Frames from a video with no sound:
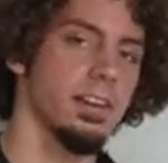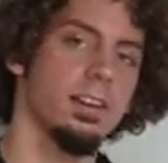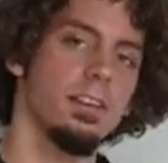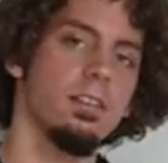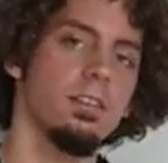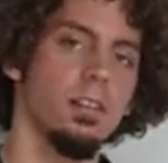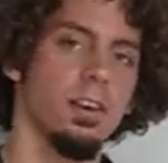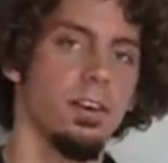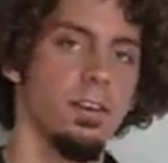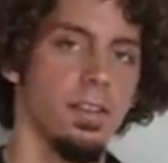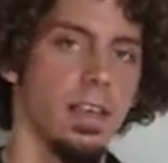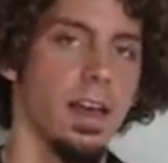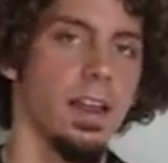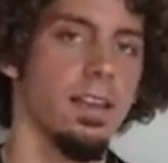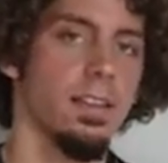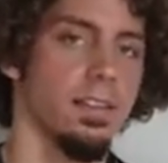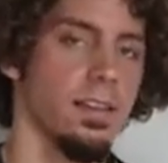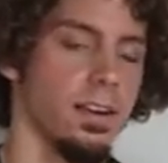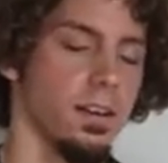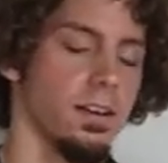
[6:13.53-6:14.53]
You'll hear that
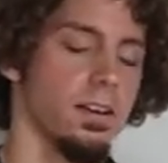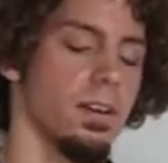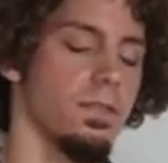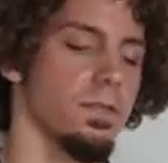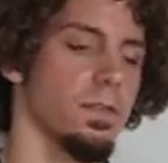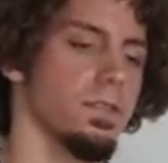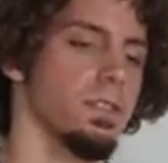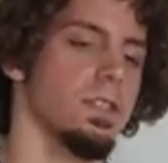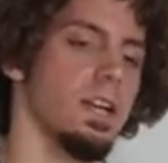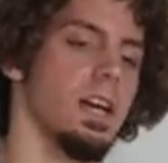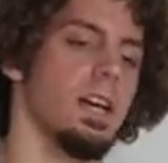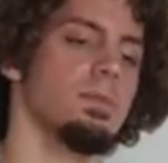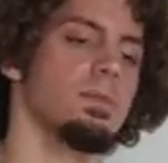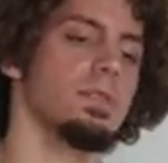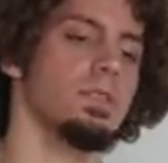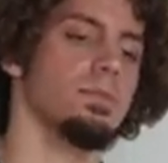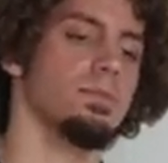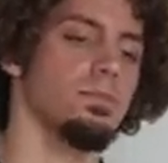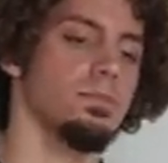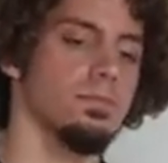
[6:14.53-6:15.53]
in there a few
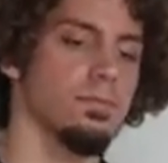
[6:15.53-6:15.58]
times.